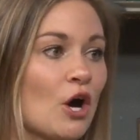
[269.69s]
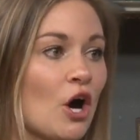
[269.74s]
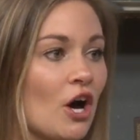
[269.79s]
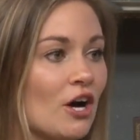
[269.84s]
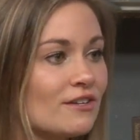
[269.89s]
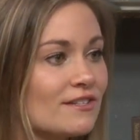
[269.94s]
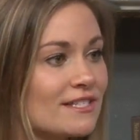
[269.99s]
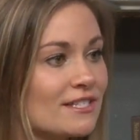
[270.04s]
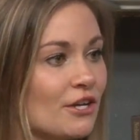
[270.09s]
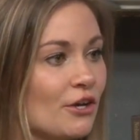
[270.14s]

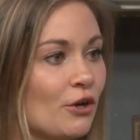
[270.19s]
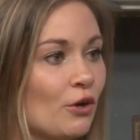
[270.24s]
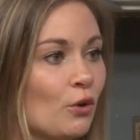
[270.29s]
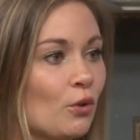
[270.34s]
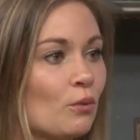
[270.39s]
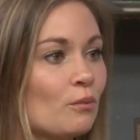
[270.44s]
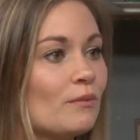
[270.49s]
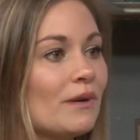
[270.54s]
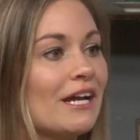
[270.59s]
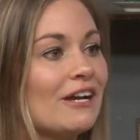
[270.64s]

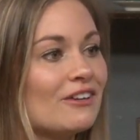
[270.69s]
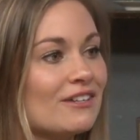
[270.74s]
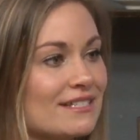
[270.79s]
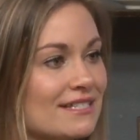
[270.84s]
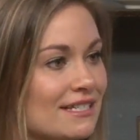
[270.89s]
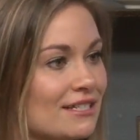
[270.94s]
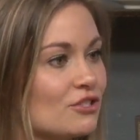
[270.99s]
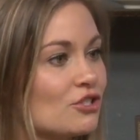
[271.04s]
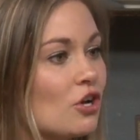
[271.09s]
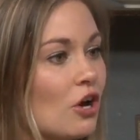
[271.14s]
also parents
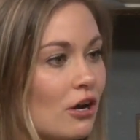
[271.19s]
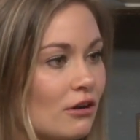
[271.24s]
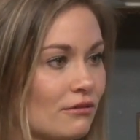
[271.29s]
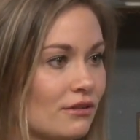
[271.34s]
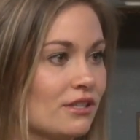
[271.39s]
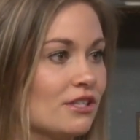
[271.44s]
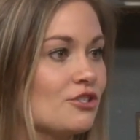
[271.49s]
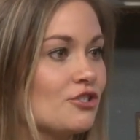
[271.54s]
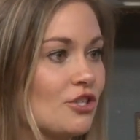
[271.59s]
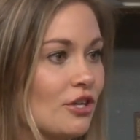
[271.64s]
can talk
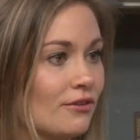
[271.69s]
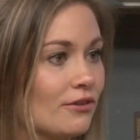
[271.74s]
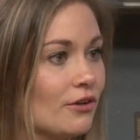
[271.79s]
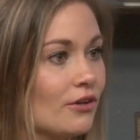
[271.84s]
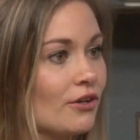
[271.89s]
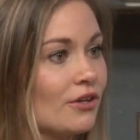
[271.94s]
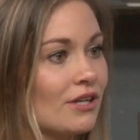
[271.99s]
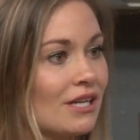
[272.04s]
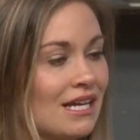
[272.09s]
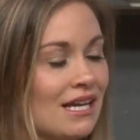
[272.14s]
with each other.